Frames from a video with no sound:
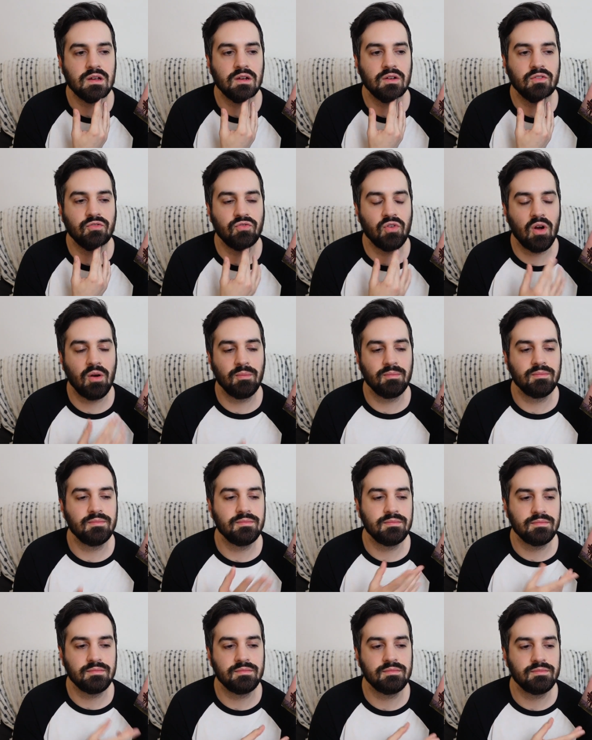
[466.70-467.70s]
from
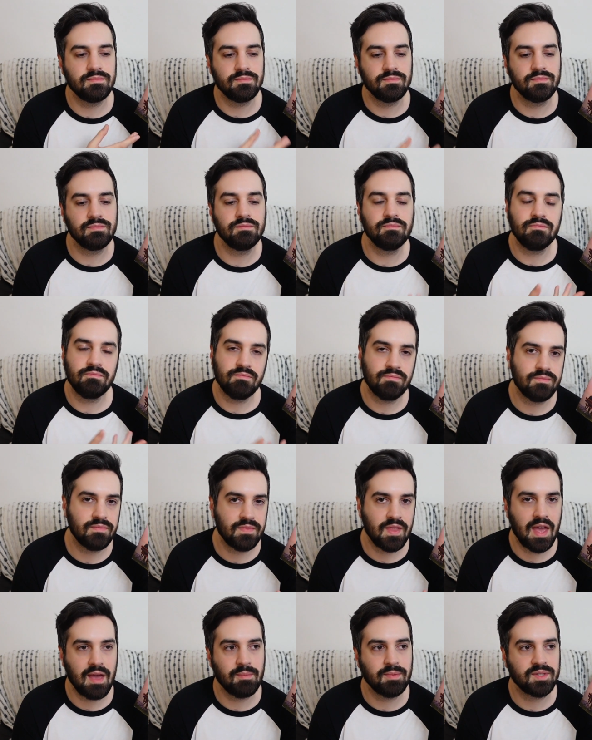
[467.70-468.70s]

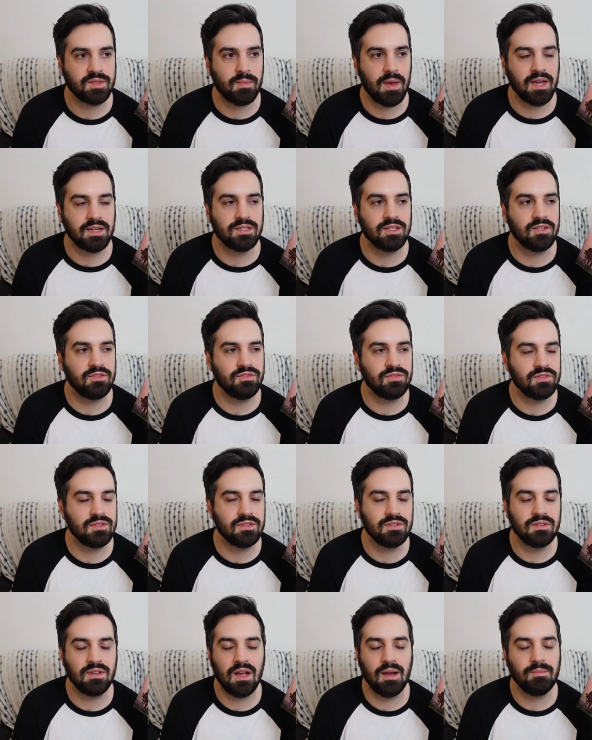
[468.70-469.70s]
their perspective.
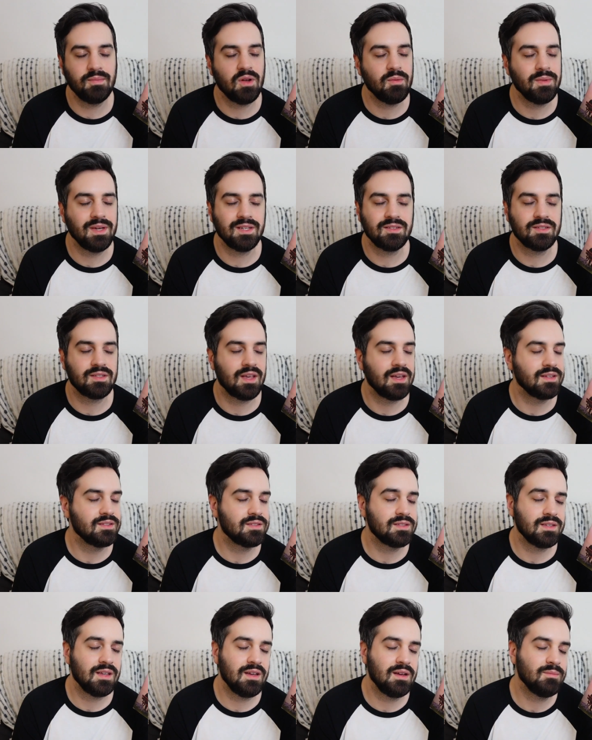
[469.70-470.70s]
I'm not making
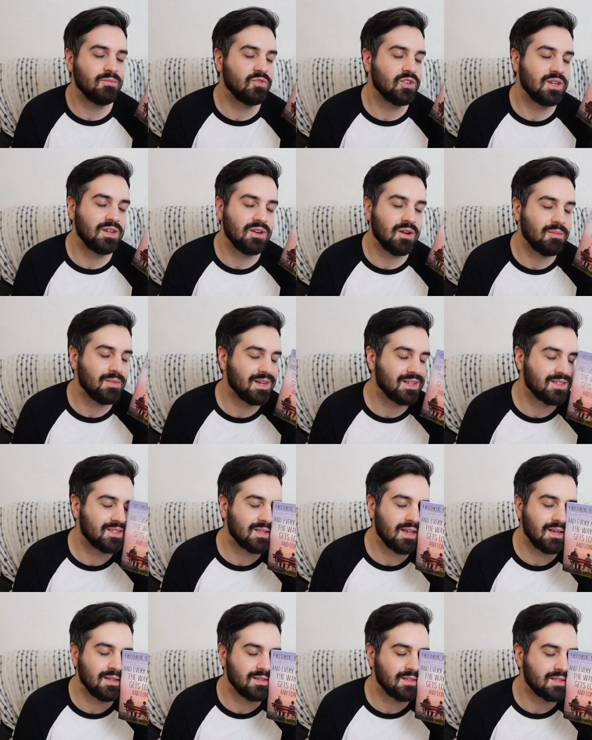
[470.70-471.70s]
sense. I'm really not making
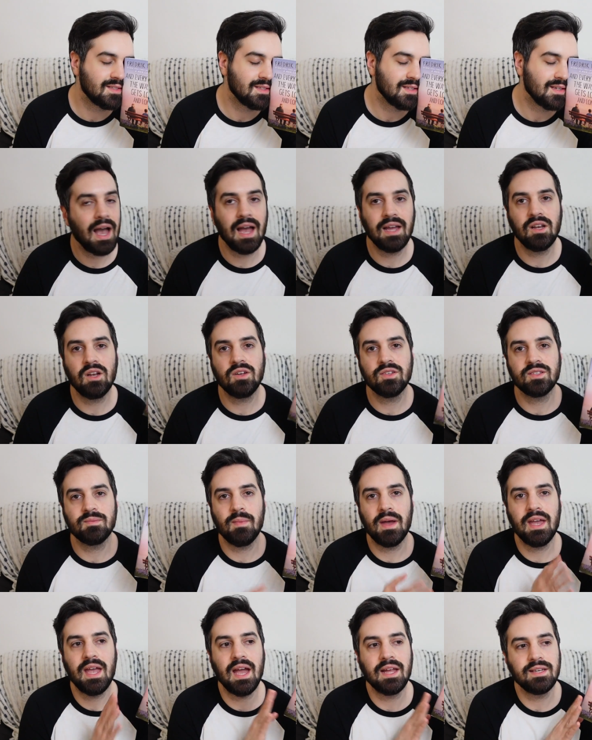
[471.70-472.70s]
sense. I lost
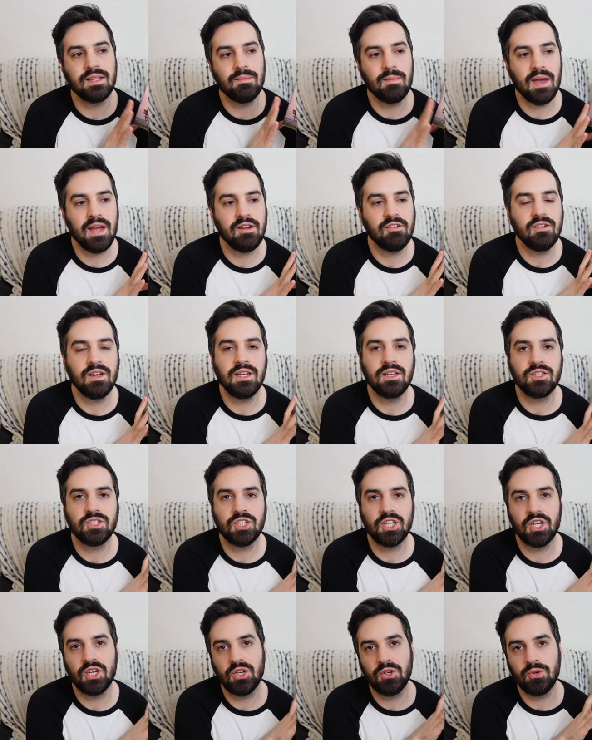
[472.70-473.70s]
my Auntie Mary
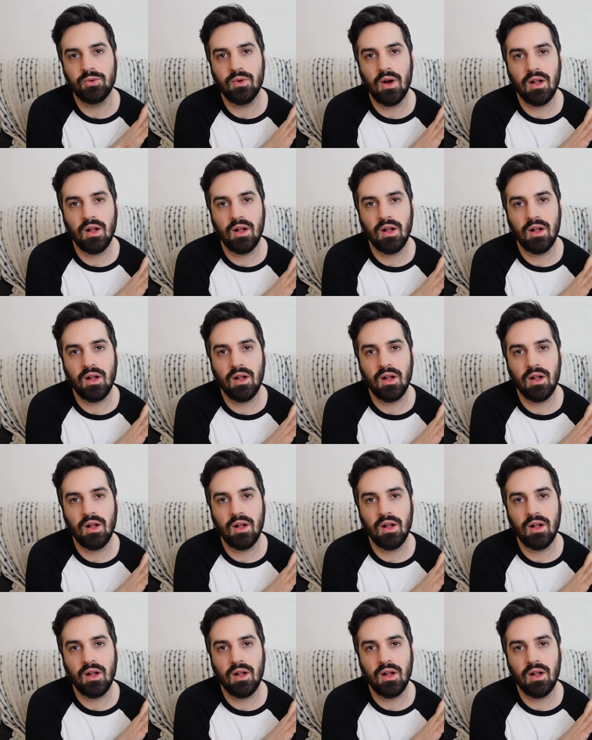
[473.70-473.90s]
to